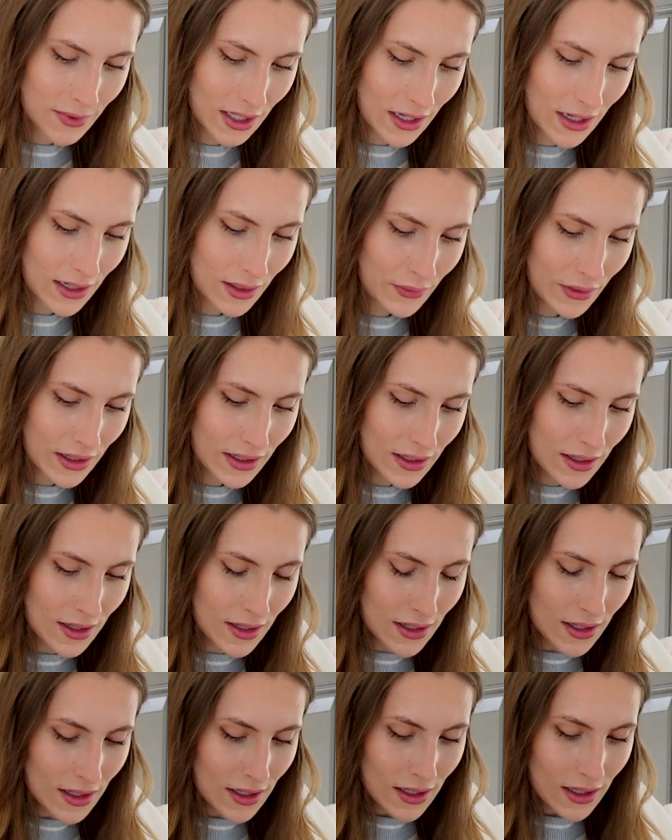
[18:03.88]
anyway,
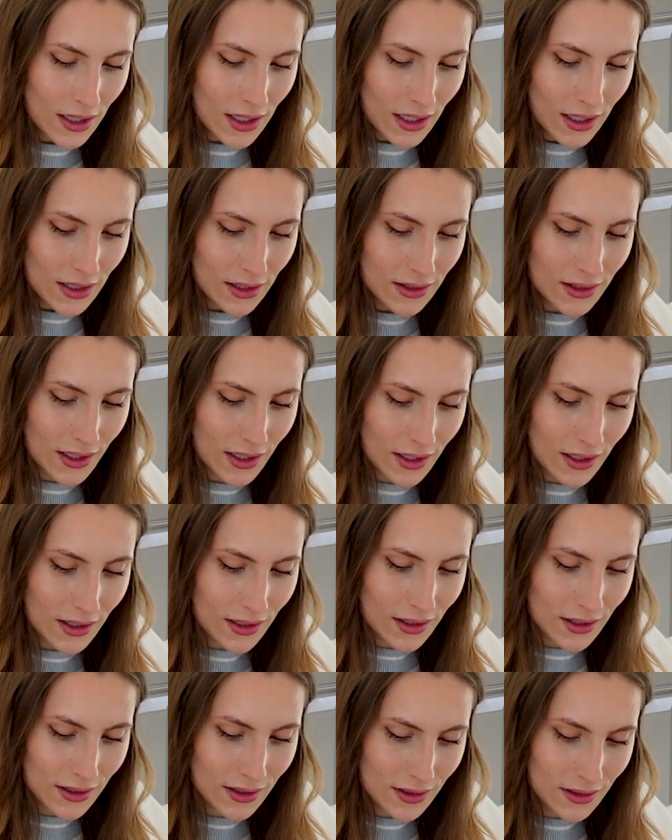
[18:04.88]

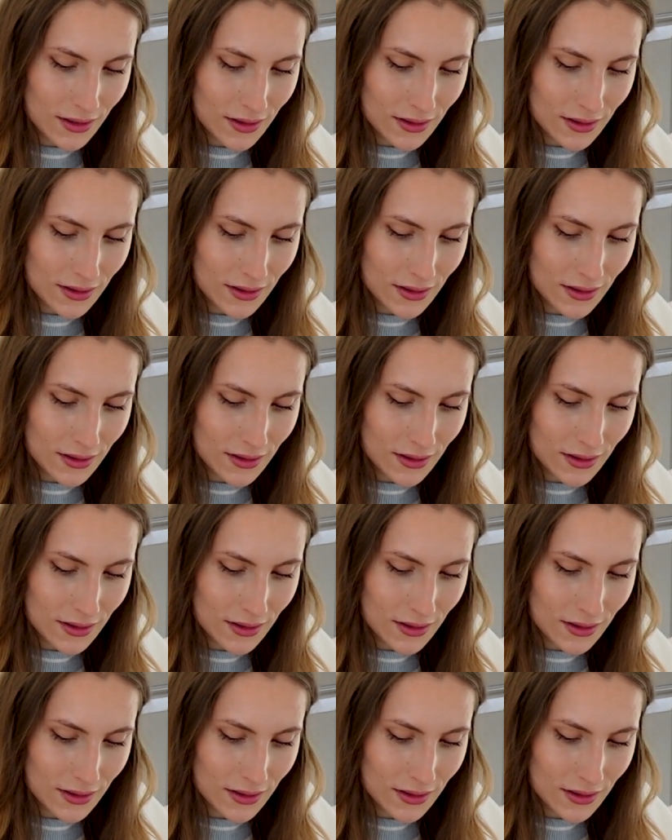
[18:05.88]
there